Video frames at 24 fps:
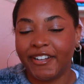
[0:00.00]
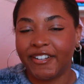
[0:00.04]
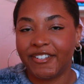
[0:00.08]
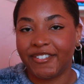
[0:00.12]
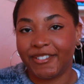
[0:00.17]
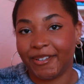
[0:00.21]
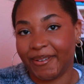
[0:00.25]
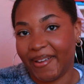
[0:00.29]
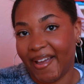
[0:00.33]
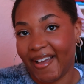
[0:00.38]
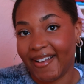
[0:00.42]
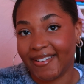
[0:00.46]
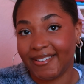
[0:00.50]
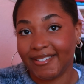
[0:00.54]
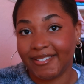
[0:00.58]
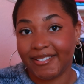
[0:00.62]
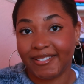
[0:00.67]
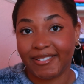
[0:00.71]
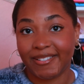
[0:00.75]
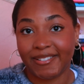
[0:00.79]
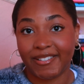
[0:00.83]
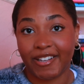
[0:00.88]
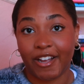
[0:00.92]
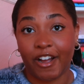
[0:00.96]
So
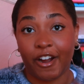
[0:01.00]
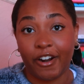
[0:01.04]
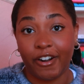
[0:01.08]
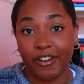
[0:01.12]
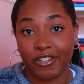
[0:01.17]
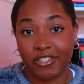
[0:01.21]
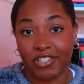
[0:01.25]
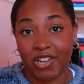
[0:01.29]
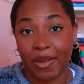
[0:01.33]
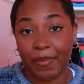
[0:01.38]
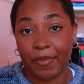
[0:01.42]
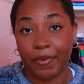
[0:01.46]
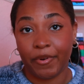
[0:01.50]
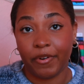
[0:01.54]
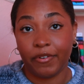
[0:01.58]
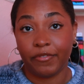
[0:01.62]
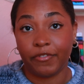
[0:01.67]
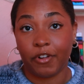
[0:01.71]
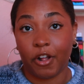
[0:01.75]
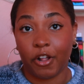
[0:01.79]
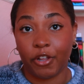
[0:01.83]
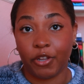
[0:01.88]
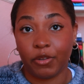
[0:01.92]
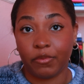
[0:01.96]
yes,
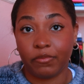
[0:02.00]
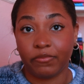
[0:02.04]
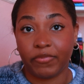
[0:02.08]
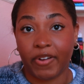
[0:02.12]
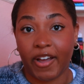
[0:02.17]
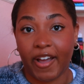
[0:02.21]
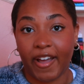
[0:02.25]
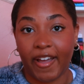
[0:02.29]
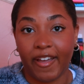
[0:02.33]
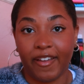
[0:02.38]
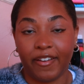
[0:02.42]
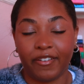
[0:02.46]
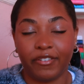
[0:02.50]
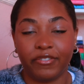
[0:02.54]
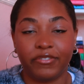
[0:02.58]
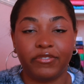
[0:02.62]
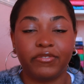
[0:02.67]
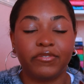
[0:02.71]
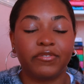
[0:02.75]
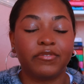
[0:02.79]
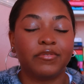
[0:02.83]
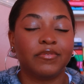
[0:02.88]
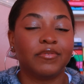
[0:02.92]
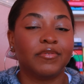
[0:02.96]
Heartstopper volume
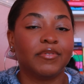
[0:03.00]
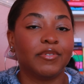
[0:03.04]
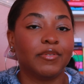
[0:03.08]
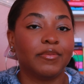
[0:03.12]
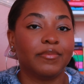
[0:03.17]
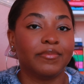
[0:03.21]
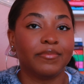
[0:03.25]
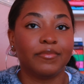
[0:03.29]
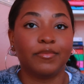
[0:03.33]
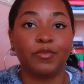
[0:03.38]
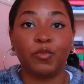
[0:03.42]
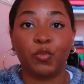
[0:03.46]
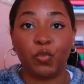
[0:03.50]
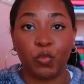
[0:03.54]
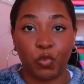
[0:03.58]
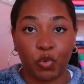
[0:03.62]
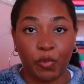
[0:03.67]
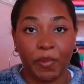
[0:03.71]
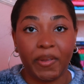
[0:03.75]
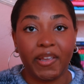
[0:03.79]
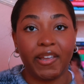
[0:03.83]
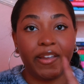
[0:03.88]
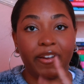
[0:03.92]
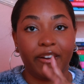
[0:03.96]
5
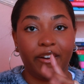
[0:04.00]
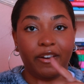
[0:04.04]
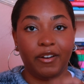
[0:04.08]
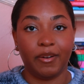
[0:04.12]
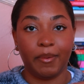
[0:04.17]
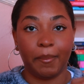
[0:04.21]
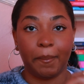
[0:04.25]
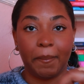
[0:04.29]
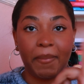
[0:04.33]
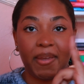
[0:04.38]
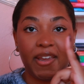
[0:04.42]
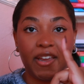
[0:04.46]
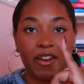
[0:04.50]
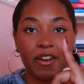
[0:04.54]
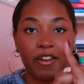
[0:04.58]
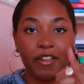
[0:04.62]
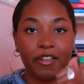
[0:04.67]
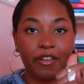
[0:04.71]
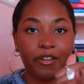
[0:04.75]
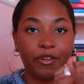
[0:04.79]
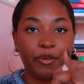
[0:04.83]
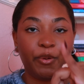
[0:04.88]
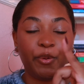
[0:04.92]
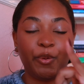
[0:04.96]
will be here. Me and
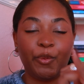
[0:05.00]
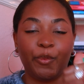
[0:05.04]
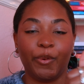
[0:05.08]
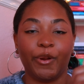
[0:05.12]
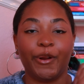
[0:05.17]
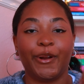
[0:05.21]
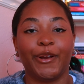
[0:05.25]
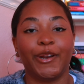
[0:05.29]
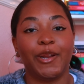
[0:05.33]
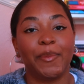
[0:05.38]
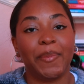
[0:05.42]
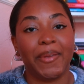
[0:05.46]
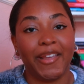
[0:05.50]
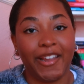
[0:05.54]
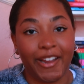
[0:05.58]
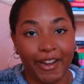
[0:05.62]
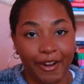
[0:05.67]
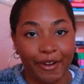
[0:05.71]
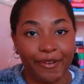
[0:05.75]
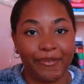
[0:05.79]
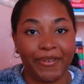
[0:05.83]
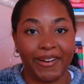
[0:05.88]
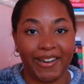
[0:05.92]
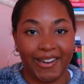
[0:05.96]
you, we're gonna be
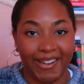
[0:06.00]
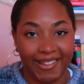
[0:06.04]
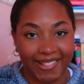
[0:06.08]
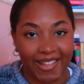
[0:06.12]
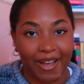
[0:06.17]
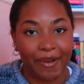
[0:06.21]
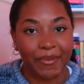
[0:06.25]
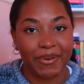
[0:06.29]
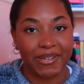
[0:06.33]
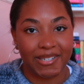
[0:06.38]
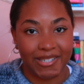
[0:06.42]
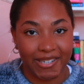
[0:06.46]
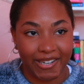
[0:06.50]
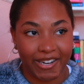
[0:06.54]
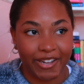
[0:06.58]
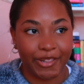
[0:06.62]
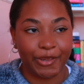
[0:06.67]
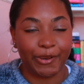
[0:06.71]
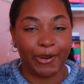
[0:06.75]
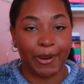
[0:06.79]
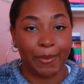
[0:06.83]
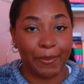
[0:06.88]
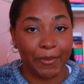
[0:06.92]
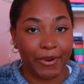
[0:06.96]
here reading that one
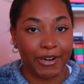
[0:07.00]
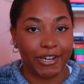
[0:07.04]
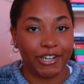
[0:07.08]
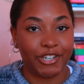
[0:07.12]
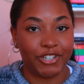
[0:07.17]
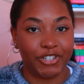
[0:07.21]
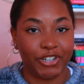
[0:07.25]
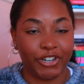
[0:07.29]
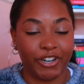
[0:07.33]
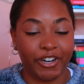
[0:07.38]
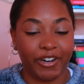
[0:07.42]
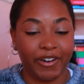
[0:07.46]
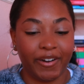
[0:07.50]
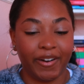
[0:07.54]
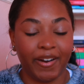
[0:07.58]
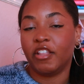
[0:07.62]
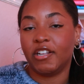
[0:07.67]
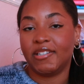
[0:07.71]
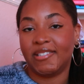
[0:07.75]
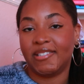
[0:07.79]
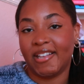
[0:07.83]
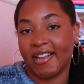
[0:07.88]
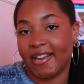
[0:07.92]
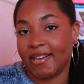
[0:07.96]
together, I'm pretty sure.
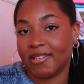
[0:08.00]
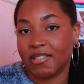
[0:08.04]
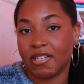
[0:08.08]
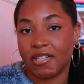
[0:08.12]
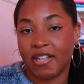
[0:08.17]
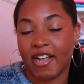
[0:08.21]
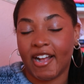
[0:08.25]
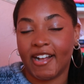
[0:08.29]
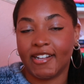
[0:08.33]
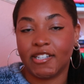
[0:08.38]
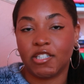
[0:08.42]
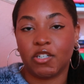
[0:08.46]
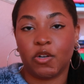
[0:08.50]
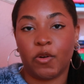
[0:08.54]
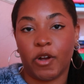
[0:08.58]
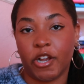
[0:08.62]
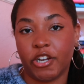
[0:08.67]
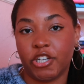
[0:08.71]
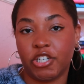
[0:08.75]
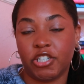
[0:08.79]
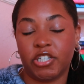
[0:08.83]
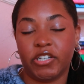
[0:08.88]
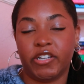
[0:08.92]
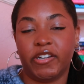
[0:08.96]
The second to last
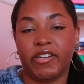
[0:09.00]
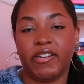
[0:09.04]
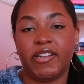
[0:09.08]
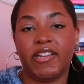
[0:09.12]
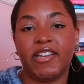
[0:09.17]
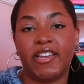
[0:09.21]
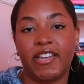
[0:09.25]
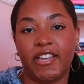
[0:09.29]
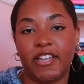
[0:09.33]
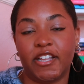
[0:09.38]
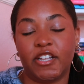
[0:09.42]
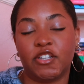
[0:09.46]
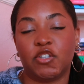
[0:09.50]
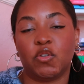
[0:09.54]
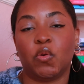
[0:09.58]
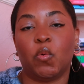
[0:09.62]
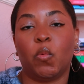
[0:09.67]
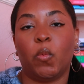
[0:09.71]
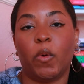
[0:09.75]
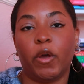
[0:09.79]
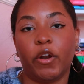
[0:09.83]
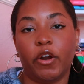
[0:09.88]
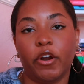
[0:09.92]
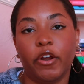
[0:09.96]
question is,
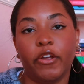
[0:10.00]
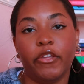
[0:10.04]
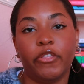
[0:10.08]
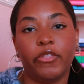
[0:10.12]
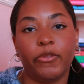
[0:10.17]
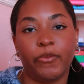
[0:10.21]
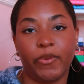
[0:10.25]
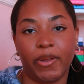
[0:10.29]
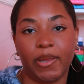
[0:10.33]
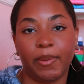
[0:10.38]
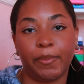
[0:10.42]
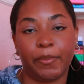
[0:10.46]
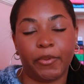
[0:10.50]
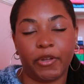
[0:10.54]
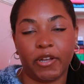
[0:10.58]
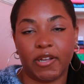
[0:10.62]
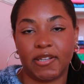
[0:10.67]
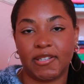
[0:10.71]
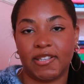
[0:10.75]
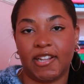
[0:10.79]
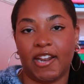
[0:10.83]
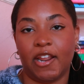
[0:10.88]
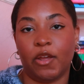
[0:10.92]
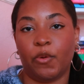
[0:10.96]
what are 3
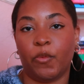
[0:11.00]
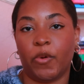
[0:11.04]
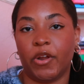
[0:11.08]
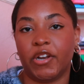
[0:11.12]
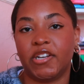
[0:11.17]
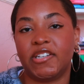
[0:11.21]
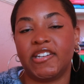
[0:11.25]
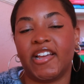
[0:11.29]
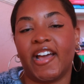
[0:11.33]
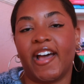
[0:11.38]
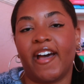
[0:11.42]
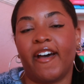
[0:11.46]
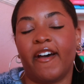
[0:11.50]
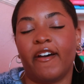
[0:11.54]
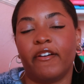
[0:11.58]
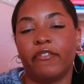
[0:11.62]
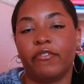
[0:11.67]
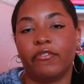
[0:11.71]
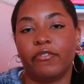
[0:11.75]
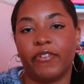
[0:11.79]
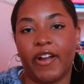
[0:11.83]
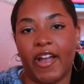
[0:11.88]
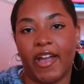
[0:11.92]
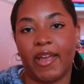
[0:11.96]
books that I want to
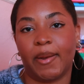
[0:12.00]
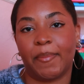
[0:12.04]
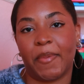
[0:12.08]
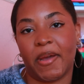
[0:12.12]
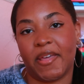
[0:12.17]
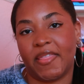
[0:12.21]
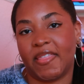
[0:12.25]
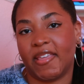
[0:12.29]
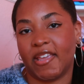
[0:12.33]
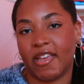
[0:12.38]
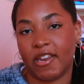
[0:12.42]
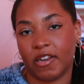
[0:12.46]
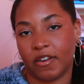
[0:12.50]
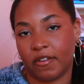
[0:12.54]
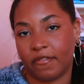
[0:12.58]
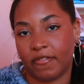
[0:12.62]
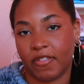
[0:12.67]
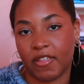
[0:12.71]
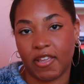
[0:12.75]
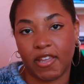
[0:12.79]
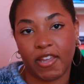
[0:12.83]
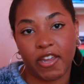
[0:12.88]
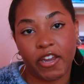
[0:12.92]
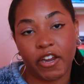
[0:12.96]
have read by the end of
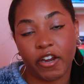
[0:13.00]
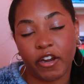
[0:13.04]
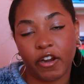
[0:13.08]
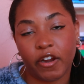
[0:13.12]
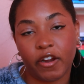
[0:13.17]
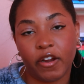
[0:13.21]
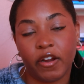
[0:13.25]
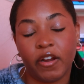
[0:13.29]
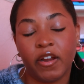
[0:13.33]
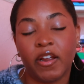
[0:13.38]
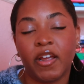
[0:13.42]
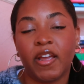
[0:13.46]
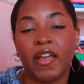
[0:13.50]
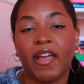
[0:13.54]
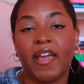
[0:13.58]
the year?